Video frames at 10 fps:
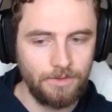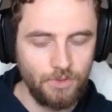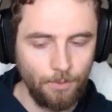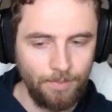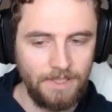
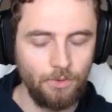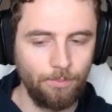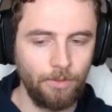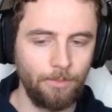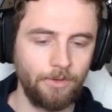torpedo
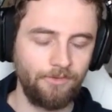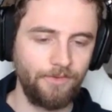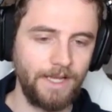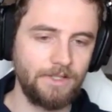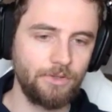bomber
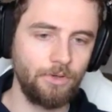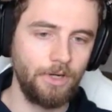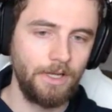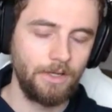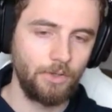
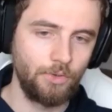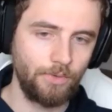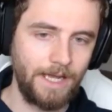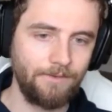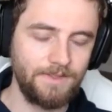fighter
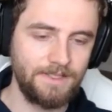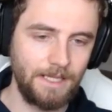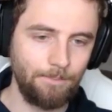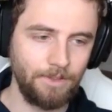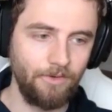Graf
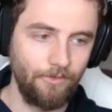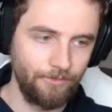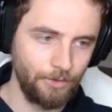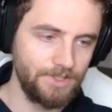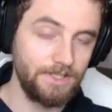Zeppelin
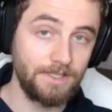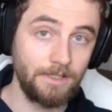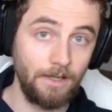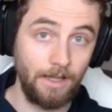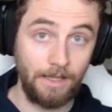versus
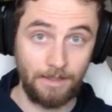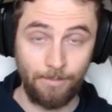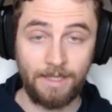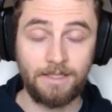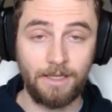in a
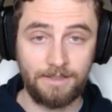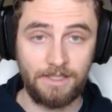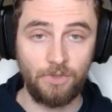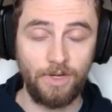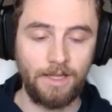meta at
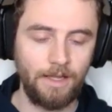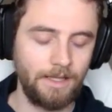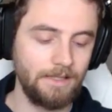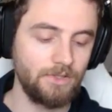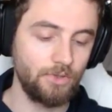tier 8
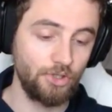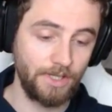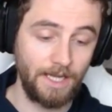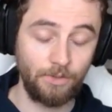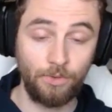against the
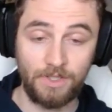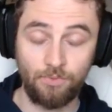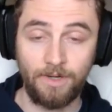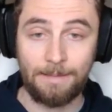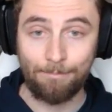Shikaku that's
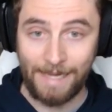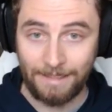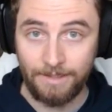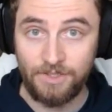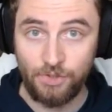running
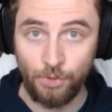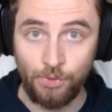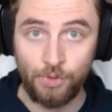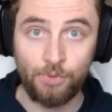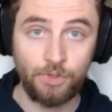balance
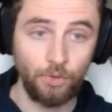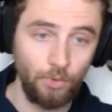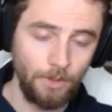2-2-2,